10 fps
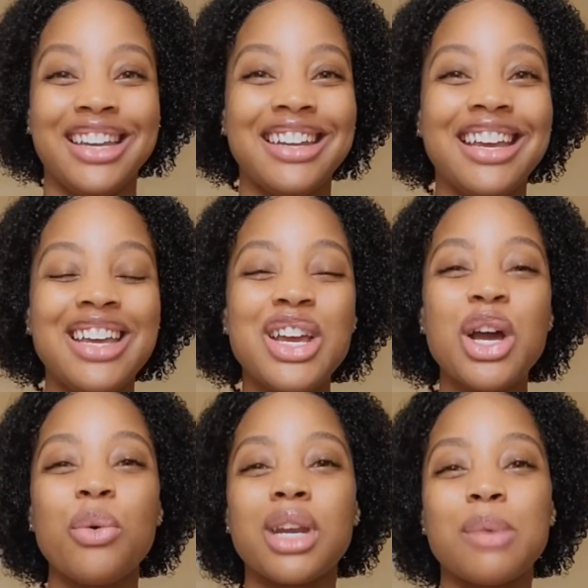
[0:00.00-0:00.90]
on
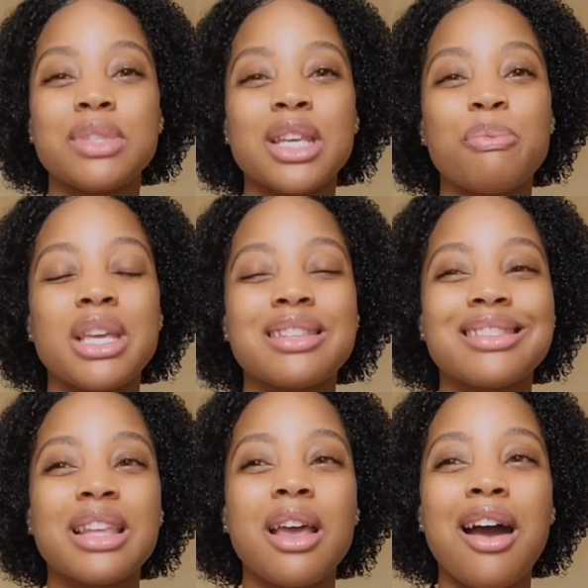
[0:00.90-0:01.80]
when I'm sleeping.
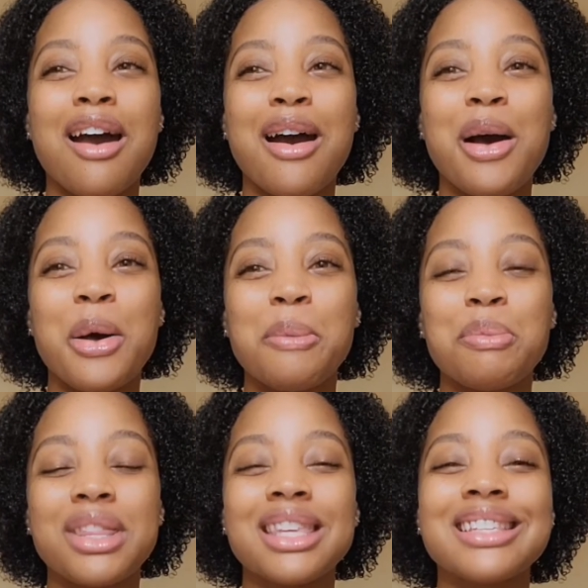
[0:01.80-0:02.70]

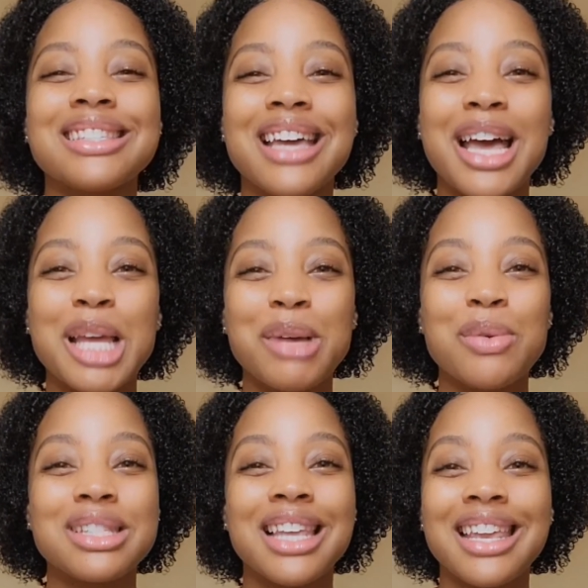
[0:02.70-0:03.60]
Um, but this time
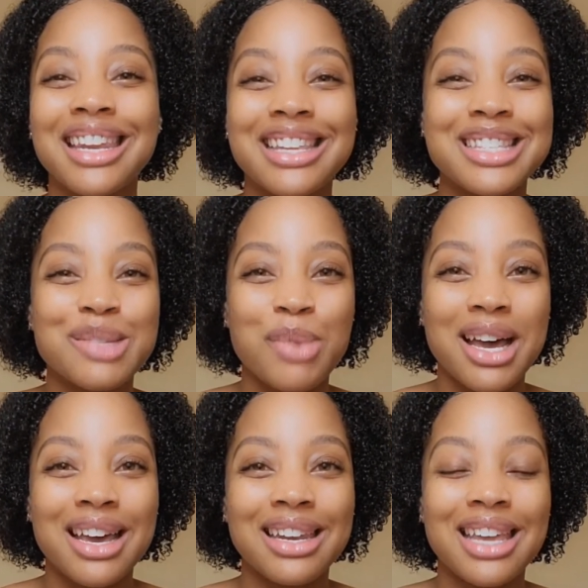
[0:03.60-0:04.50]
I was laying in his
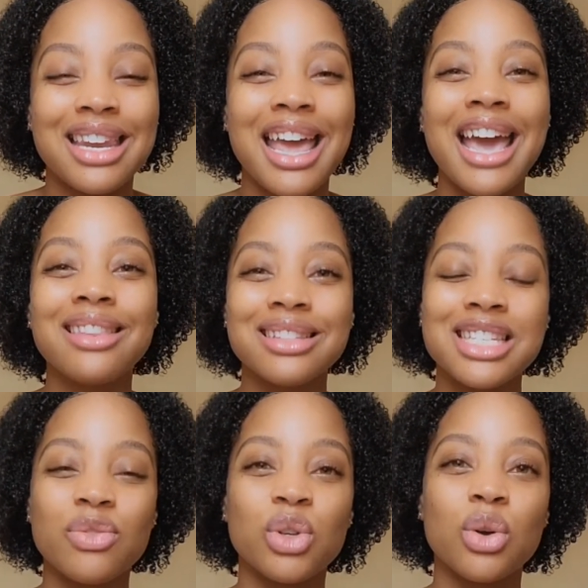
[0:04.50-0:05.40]
spot and I had the
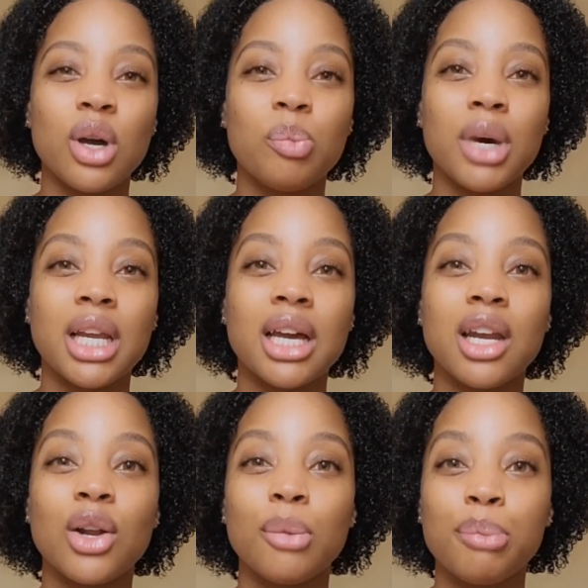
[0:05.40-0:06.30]
TV on, but I
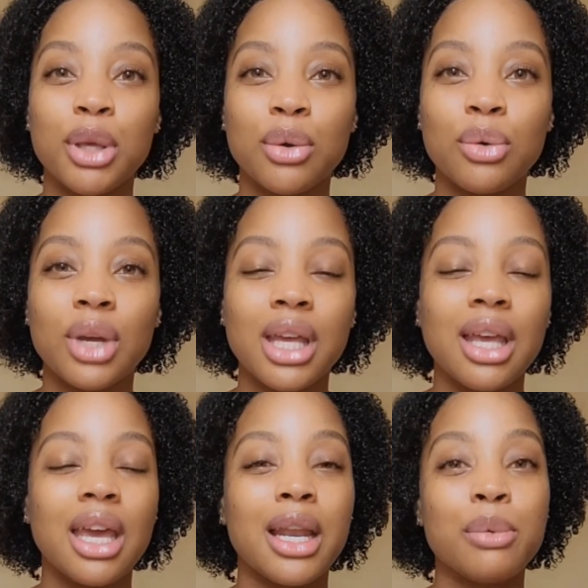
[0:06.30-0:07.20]
cut it on mute.
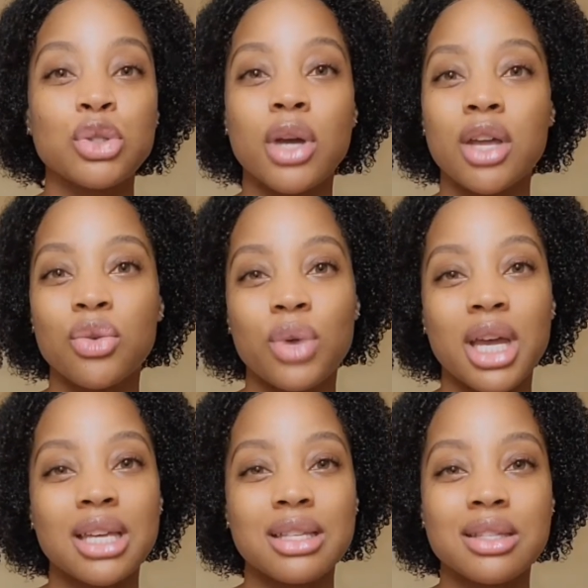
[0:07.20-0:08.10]
And I'm trying to
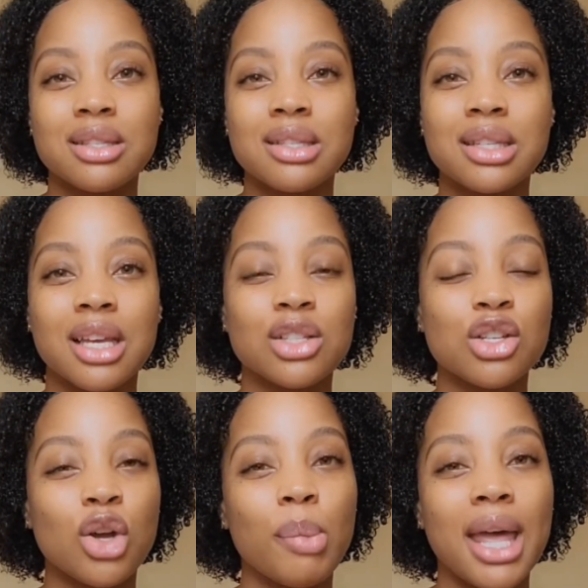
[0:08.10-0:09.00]
rest because,
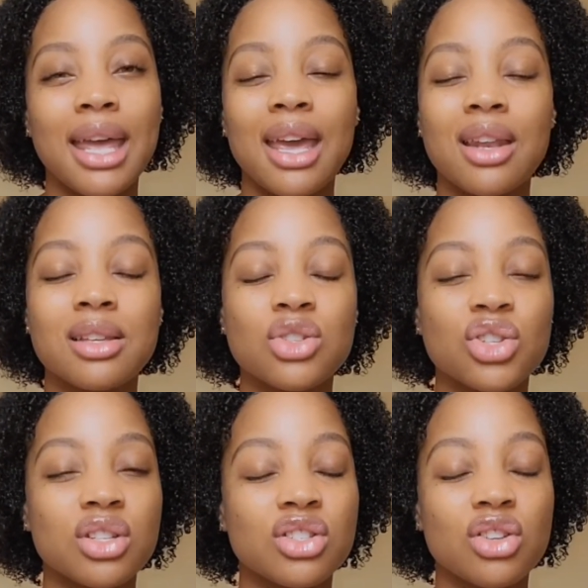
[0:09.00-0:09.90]
you know, my head is
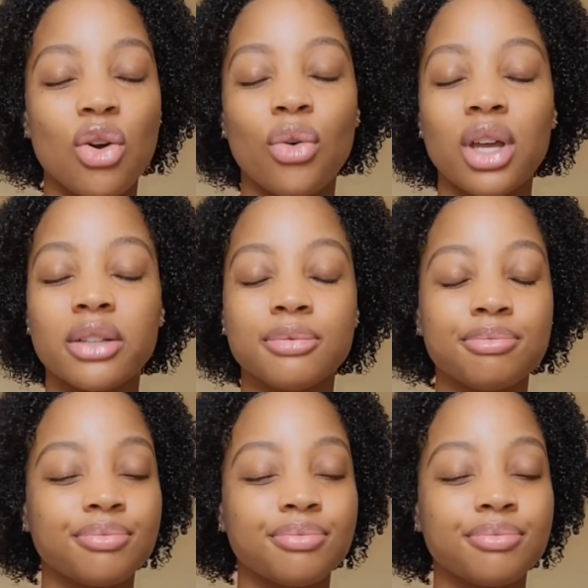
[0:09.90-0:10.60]
just going